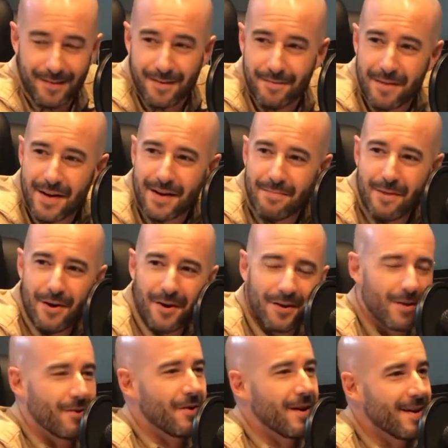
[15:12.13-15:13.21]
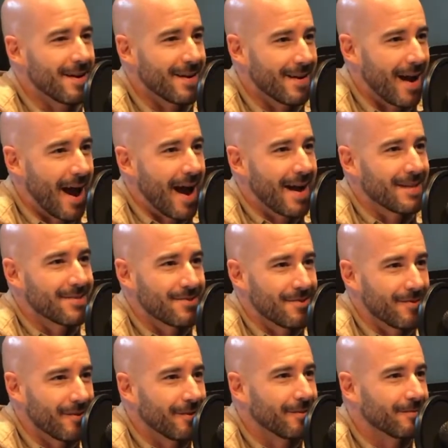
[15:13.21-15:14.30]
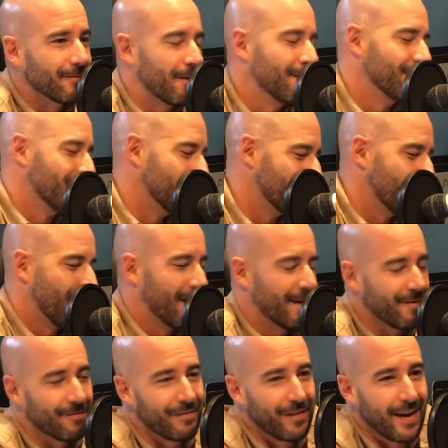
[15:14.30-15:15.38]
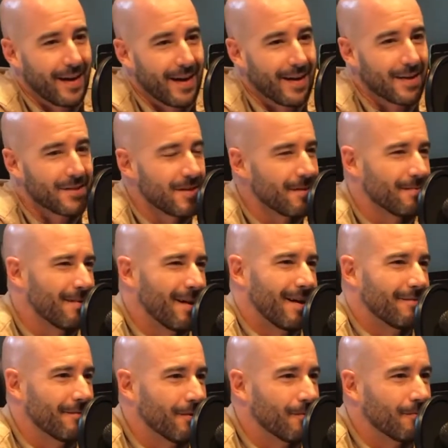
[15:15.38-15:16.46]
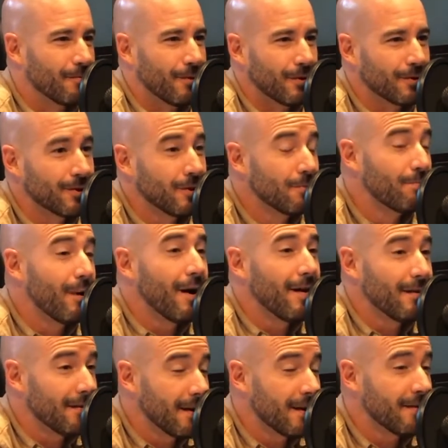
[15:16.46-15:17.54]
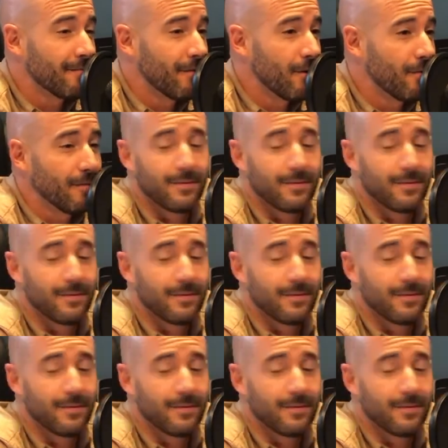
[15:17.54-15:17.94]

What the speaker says: Make America Great Again hats, or they'll wave their Biden flags. They have no real clue, but they can vote.